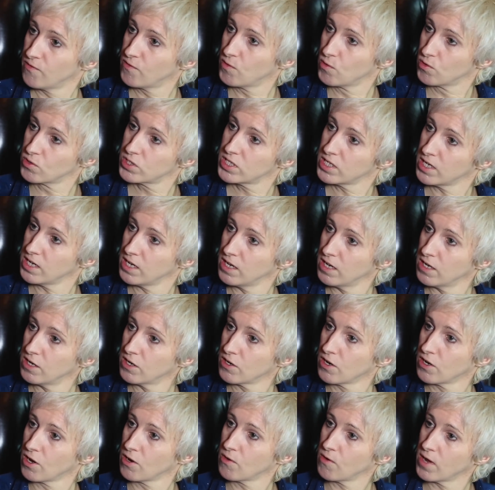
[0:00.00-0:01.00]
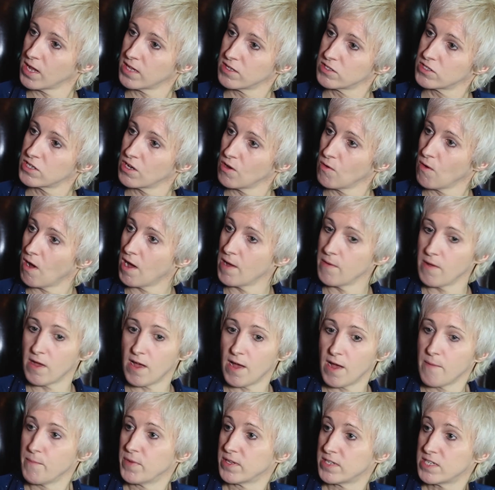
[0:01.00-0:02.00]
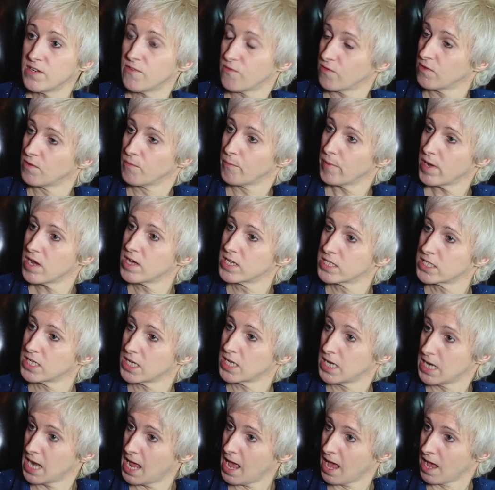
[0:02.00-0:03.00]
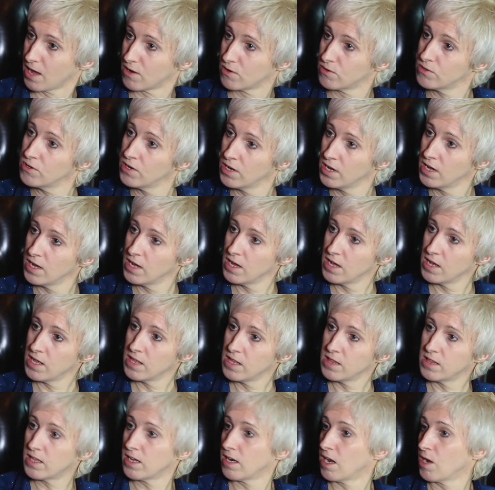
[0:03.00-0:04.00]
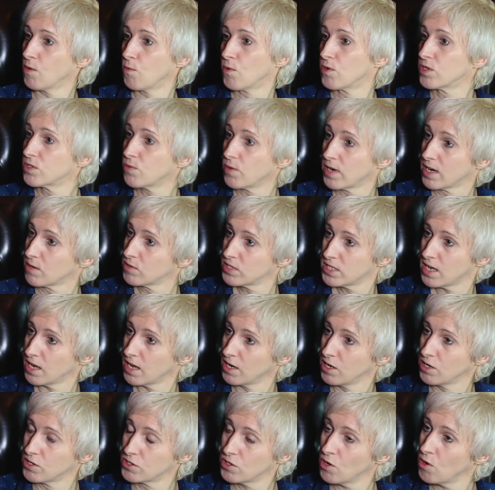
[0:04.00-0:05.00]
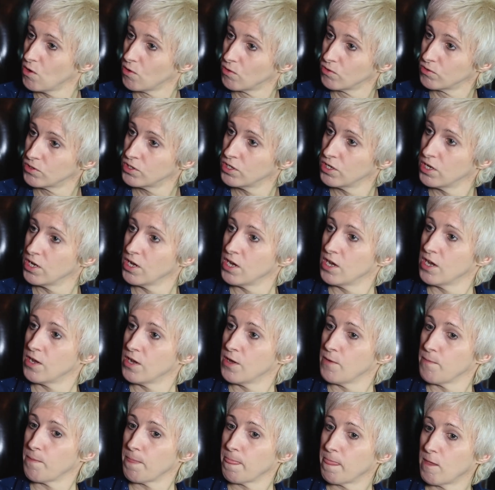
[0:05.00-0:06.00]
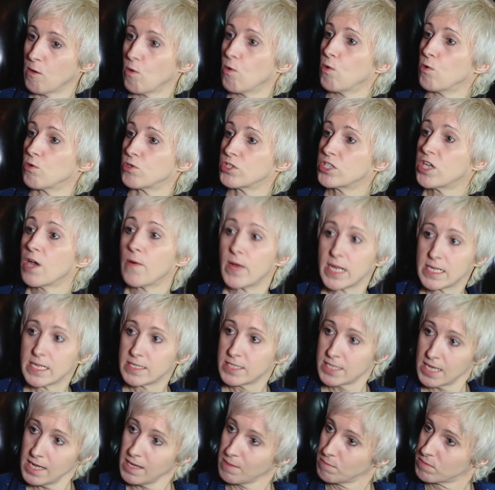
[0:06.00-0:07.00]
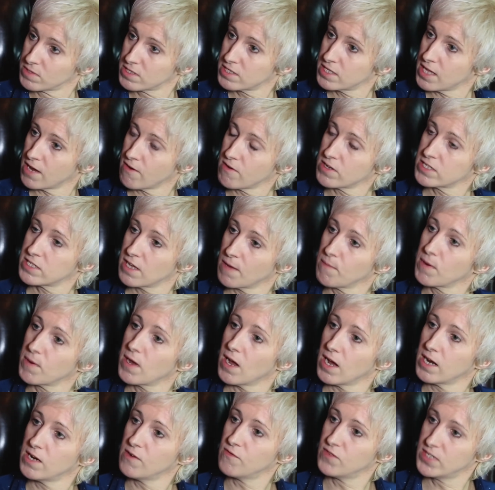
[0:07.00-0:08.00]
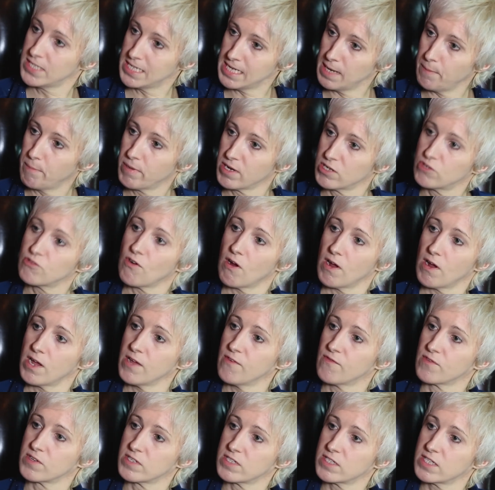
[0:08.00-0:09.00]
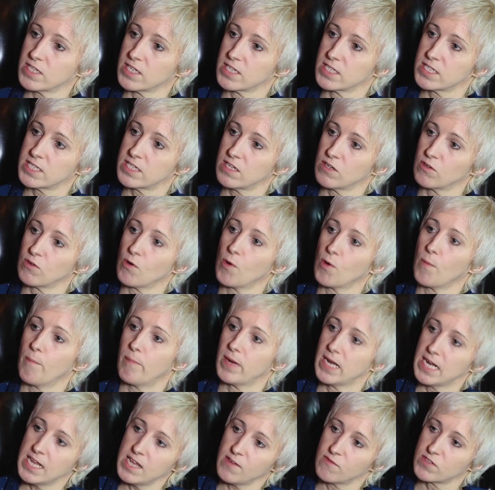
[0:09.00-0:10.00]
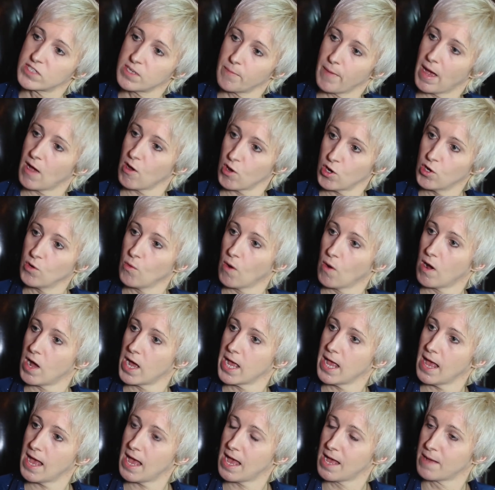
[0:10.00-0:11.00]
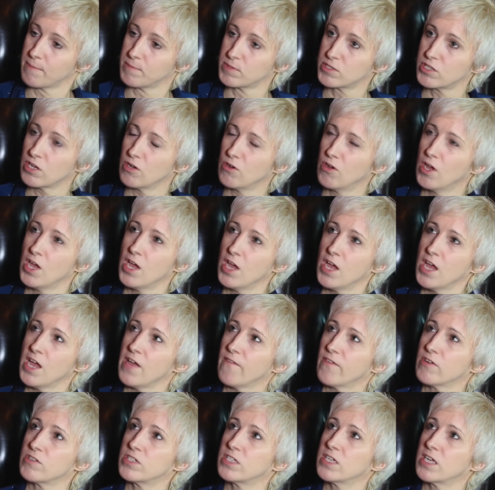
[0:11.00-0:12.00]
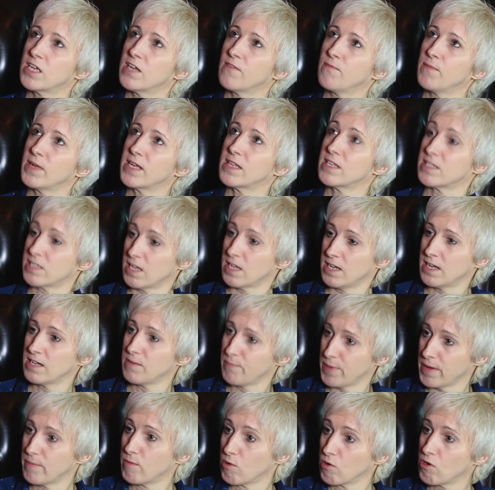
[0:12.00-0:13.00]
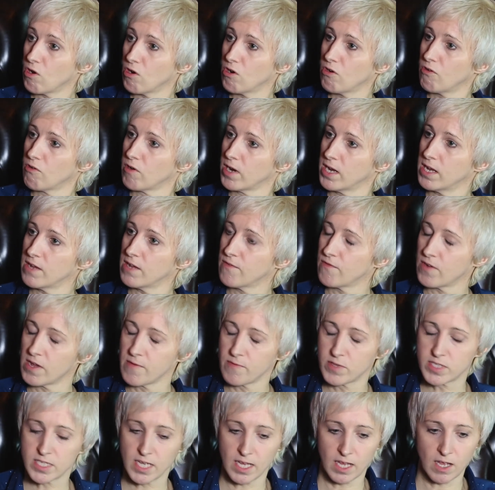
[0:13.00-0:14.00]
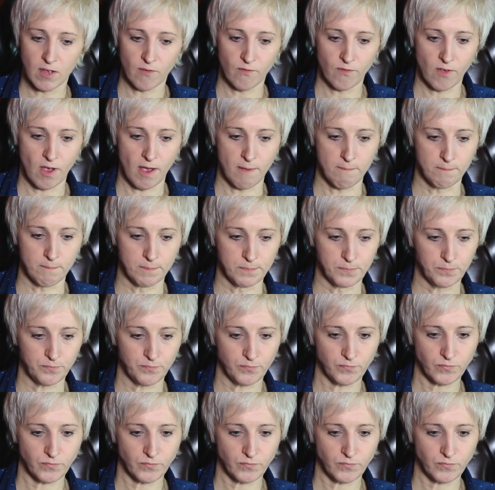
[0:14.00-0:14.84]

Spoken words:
40, and so I'm a different person now than I was when I was 10 years old. Or so it seems. There are some kind of deeper drivers that still, or beliefs about who I am. So if I was to make this a little bit more concrete, if I think of, to